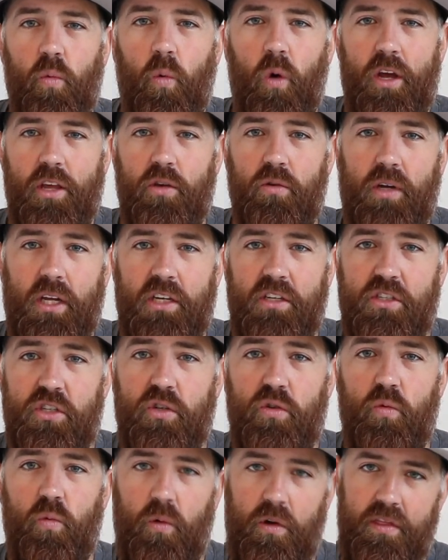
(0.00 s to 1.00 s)
what you can
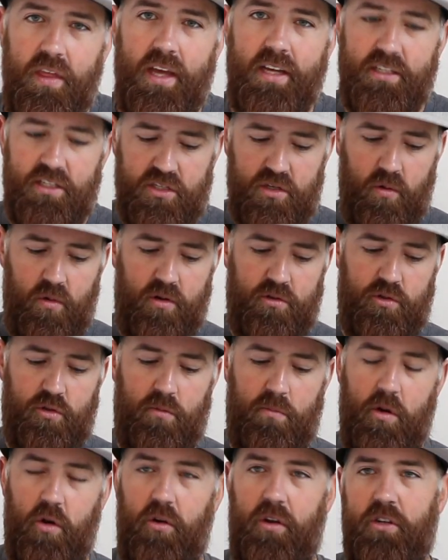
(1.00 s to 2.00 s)
do with a Sonos
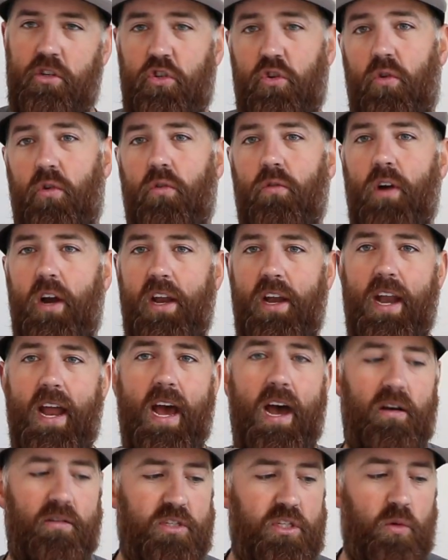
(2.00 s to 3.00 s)
remote control right
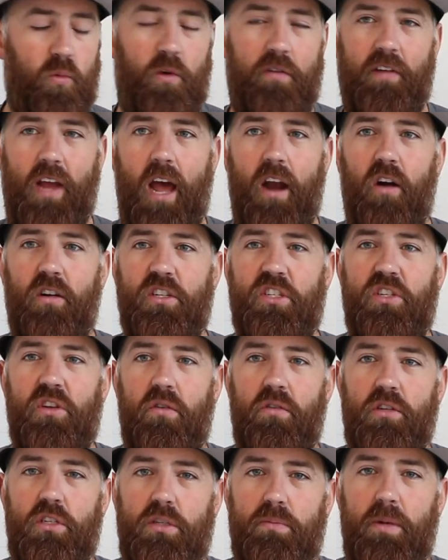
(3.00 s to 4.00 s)
now. So we've got our
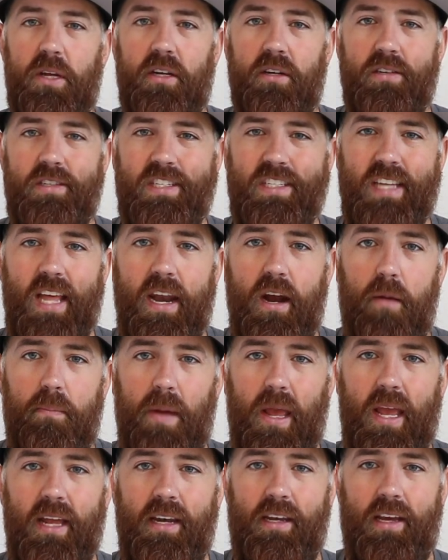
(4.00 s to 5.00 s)
Sonos speaker set
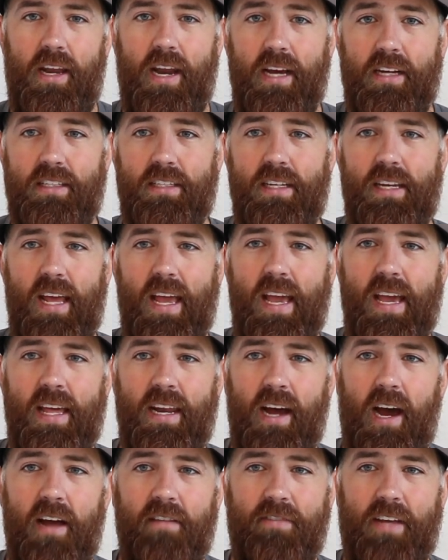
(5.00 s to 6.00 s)
up and connected,
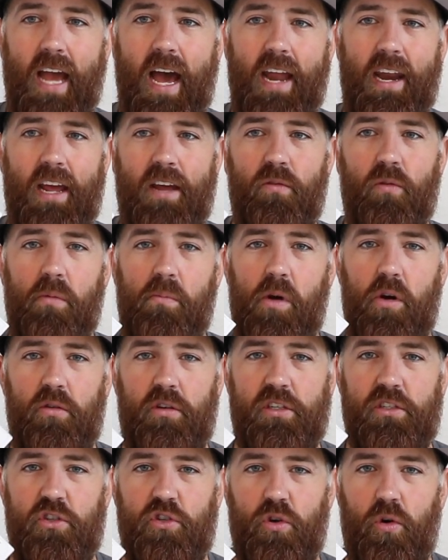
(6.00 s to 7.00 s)
and I've got a
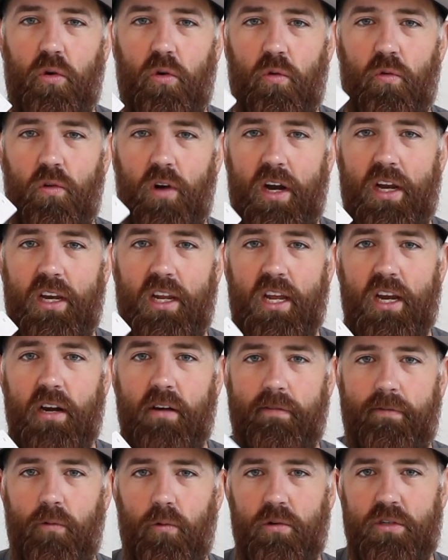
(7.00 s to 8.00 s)
remote control right
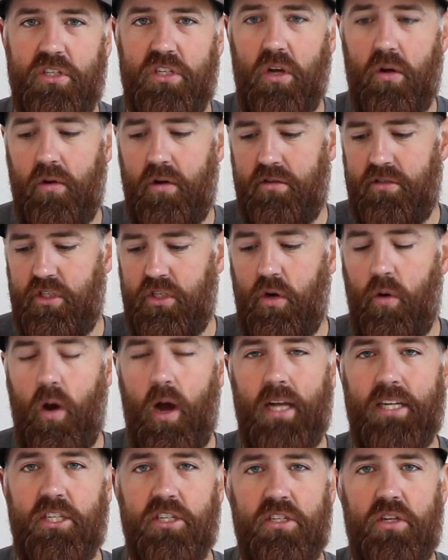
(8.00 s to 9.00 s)
here for Sonos. So
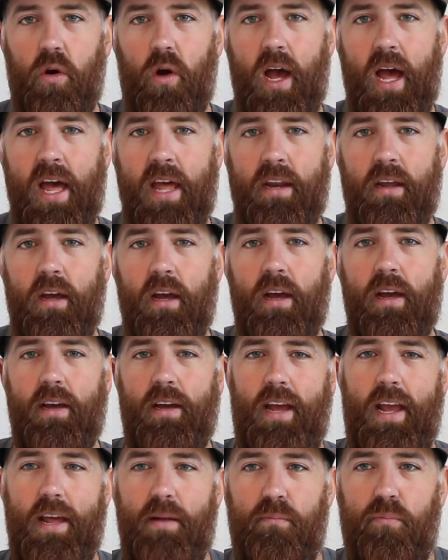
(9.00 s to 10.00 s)
I just go ahead
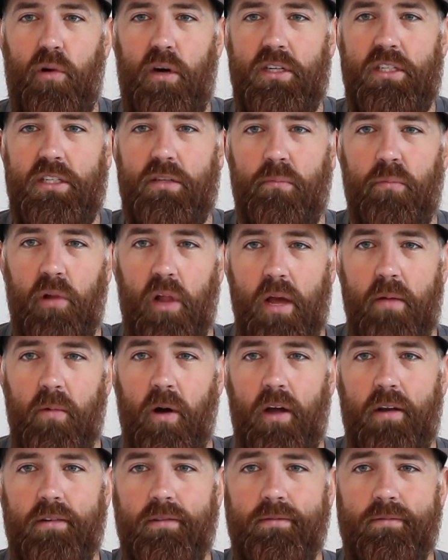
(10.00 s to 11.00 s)
and press the play
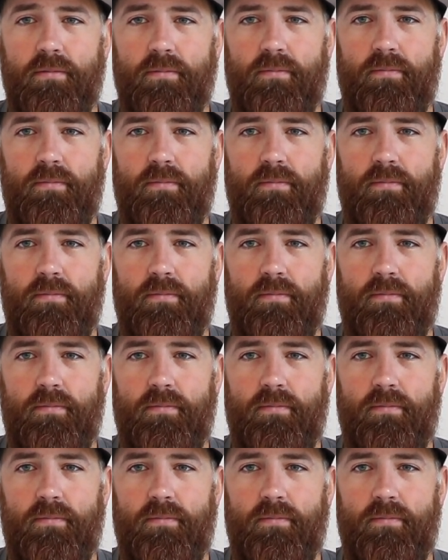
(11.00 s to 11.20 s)
button.